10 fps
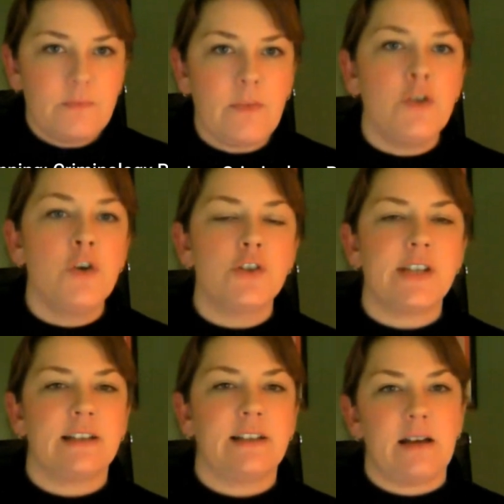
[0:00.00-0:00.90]

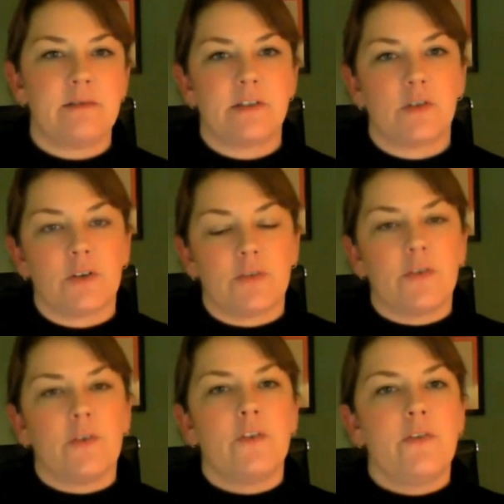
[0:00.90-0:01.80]
using that sort of
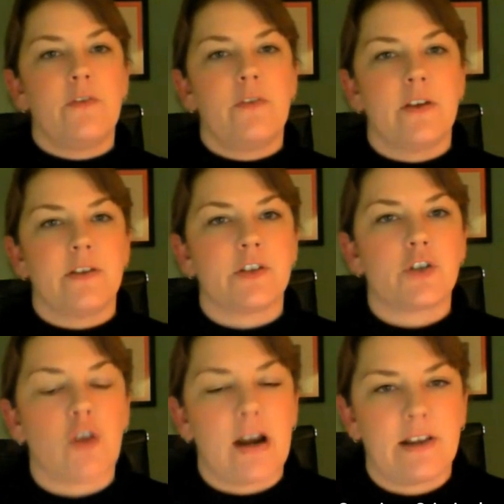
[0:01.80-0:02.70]
the
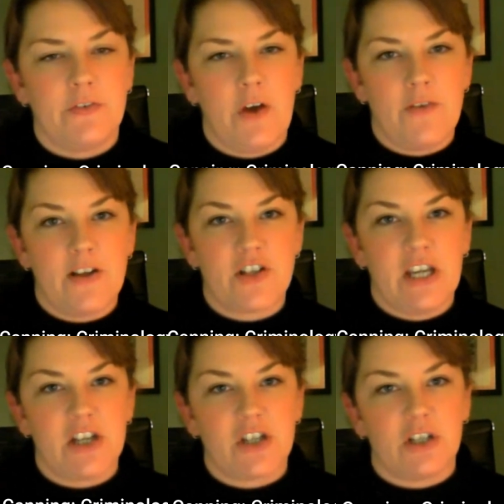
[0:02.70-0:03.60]
strength of
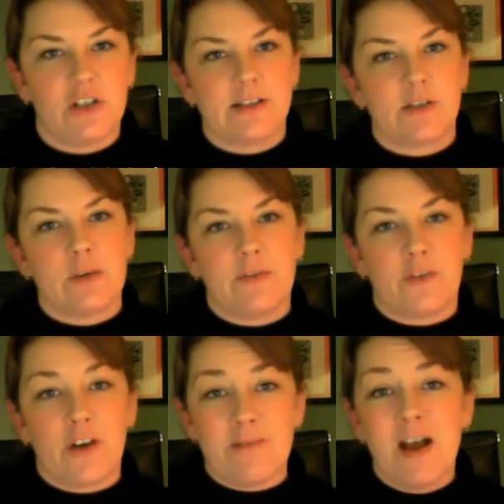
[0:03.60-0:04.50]
education to
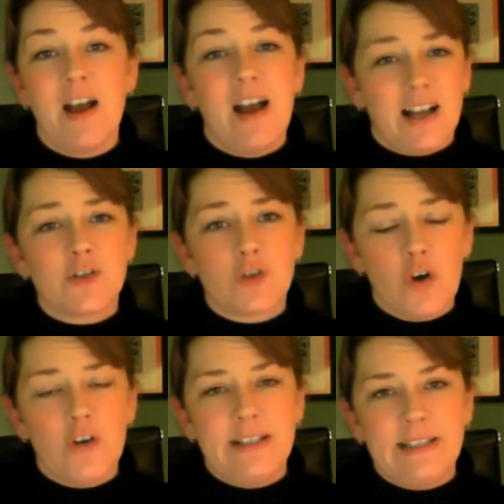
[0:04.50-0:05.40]
reframe and
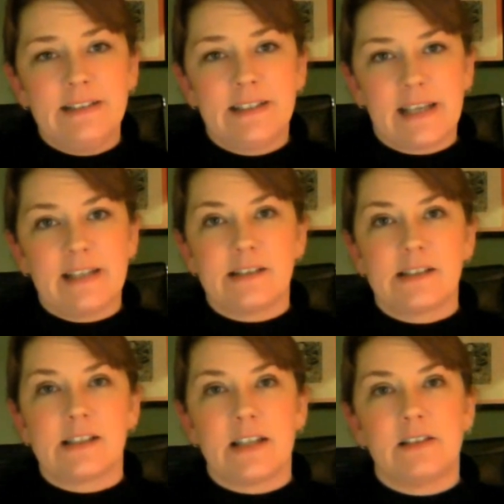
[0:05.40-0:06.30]
drawing in
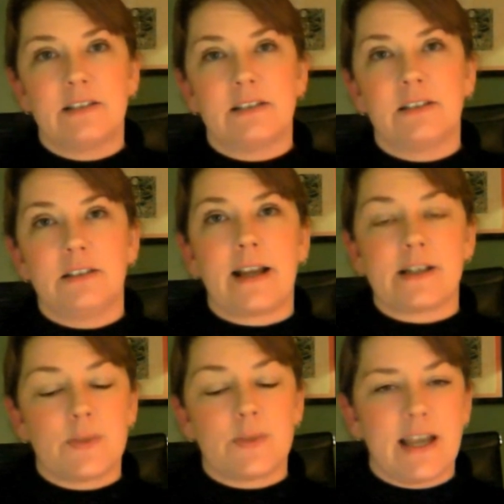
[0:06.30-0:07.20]
things that, as
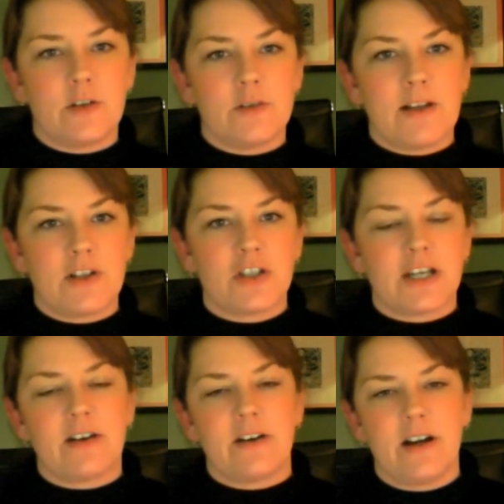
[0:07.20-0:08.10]
we said, you mentioned
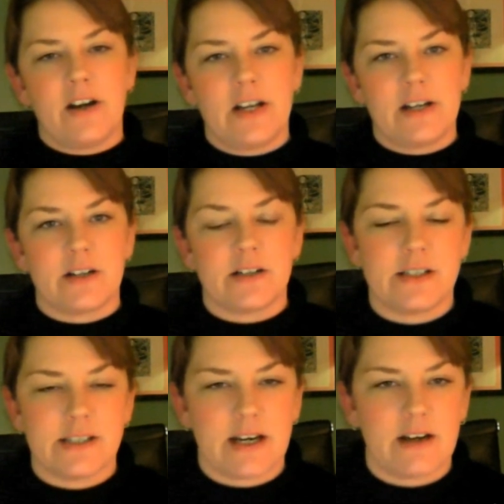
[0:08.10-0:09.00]
earlier,
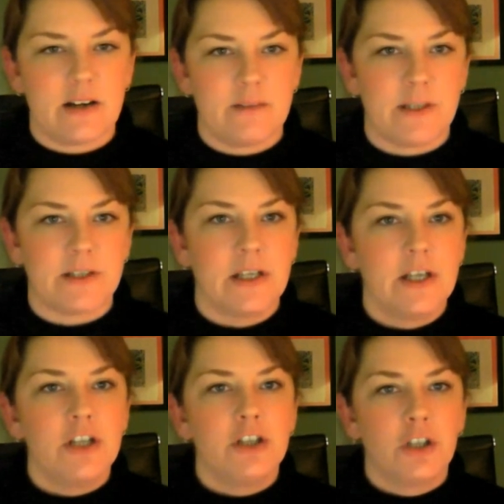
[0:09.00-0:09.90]
Sarah, but
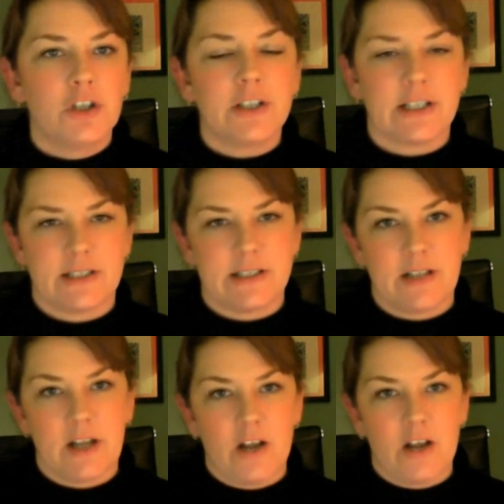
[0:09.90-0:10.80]
looking at
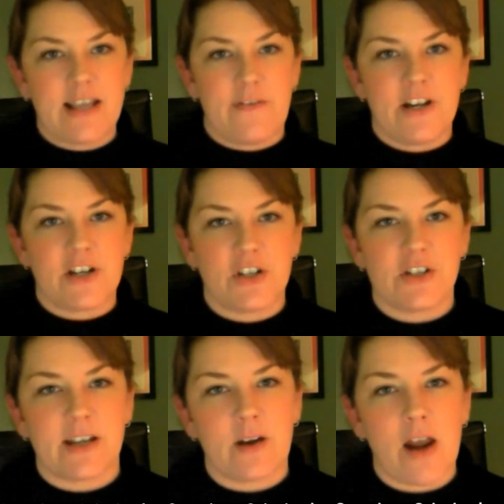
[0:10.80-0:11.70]
definitions
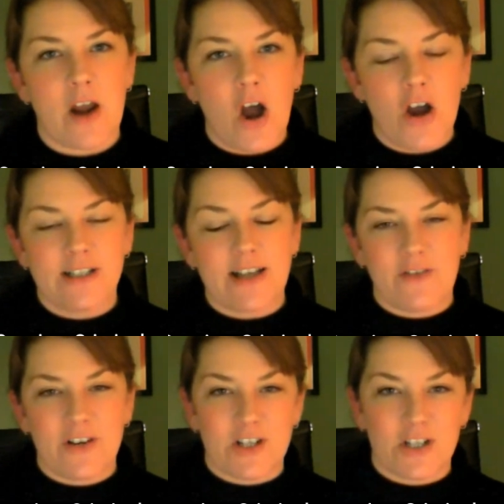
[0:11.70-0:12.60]
and how
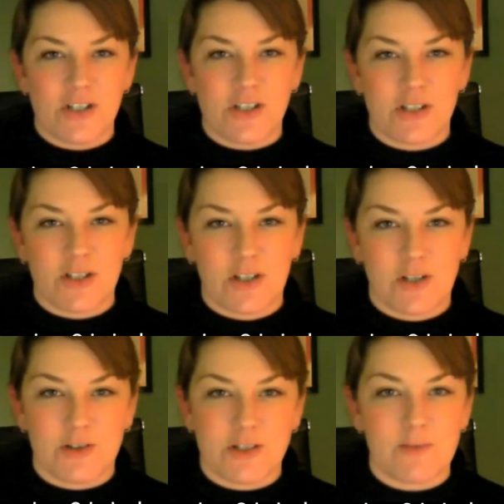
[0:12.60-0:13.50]
definitions
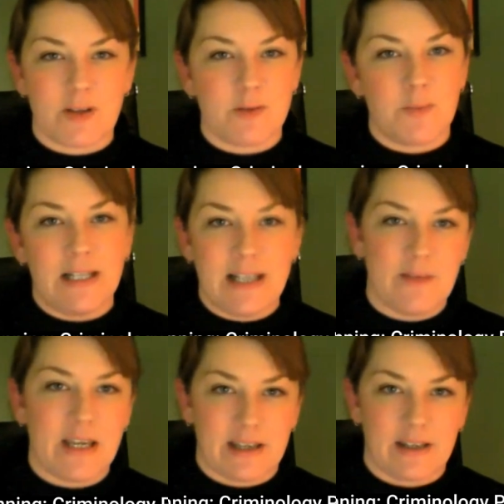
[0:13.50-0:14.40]
can sometimes be
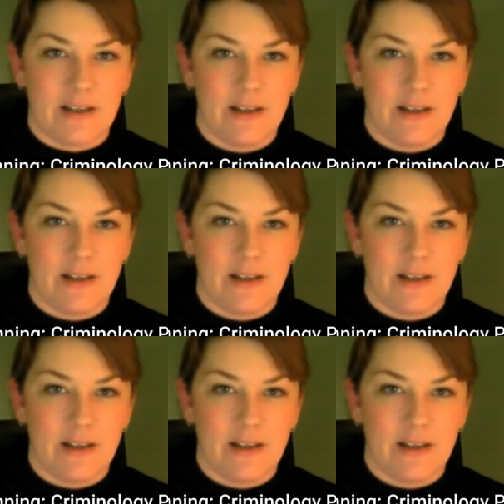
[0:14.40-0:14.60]
limiting.